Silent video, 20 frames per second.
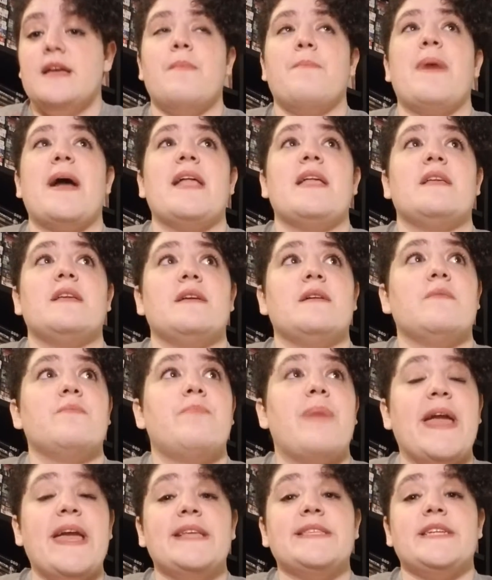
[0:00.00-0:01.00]
but
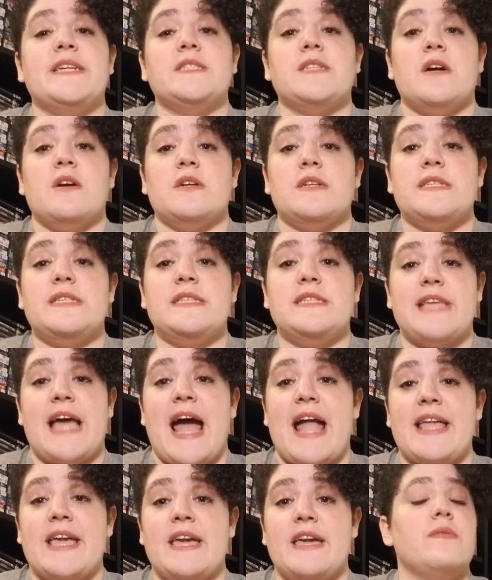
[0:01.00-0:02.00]
paintings are
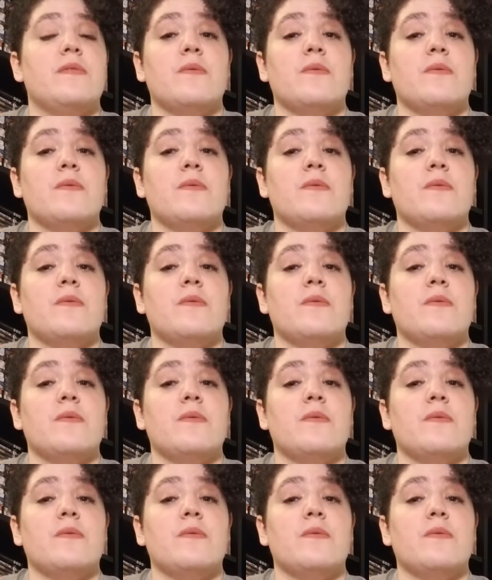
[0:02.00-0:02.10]
static.